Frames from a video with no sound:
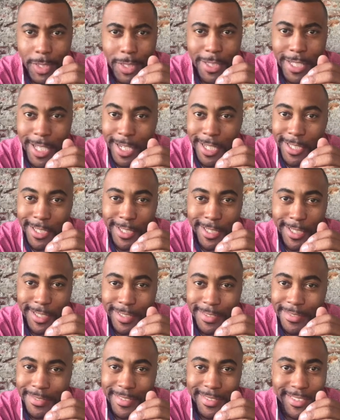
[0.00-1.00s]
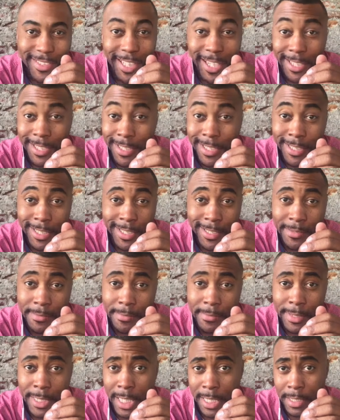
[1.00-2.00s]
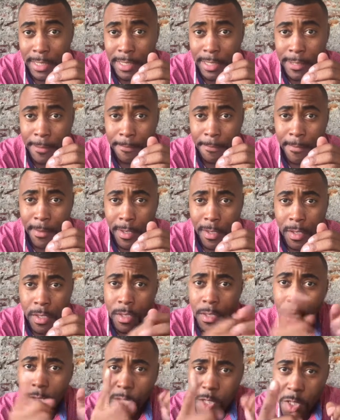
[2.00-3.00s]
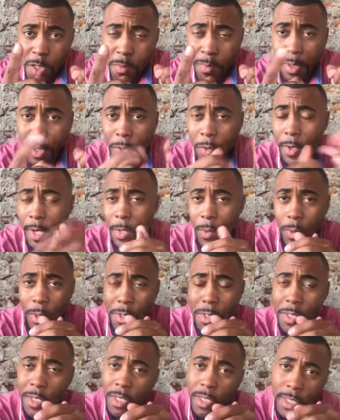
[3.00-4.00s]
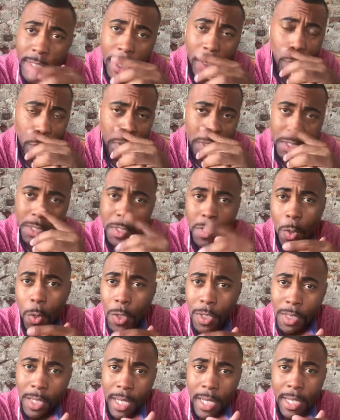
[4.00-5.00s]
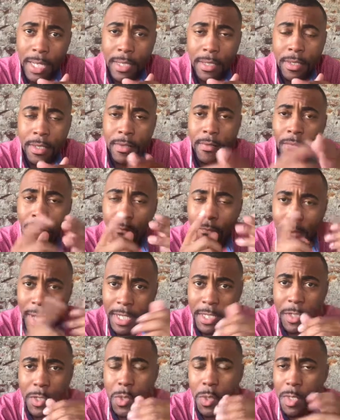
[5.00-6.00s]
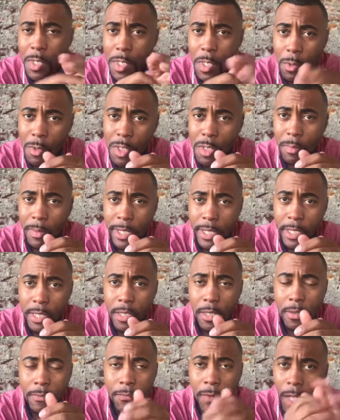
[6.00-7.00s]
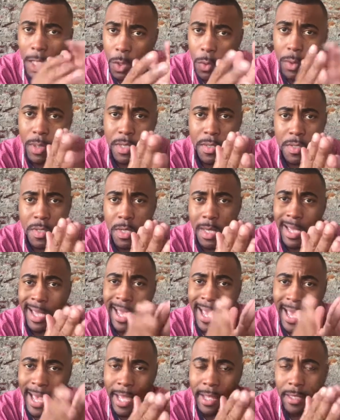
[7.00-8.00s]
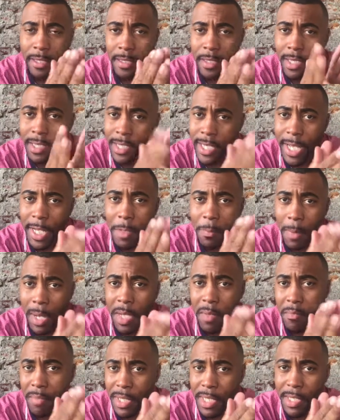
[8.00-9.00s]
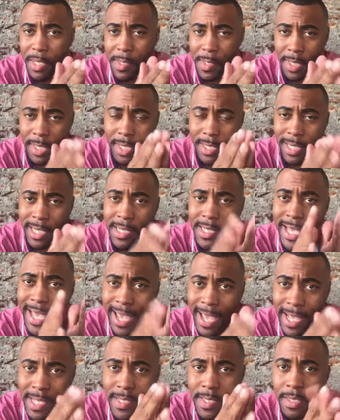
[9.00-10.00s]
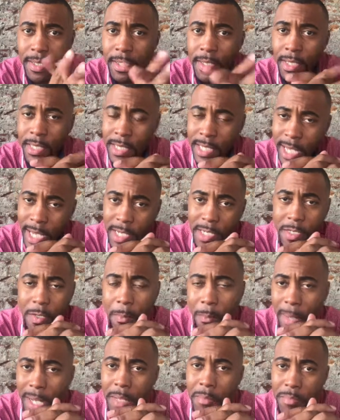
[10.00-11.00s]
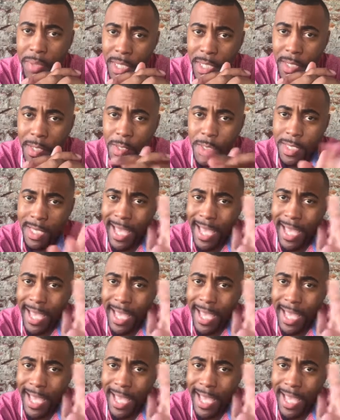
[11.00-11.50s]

Not good, not good, not good. This has been Greg Wilson. Connect with us online. Find us on social media. Follow us at connectmybizz. Again, that's at connectmybizz.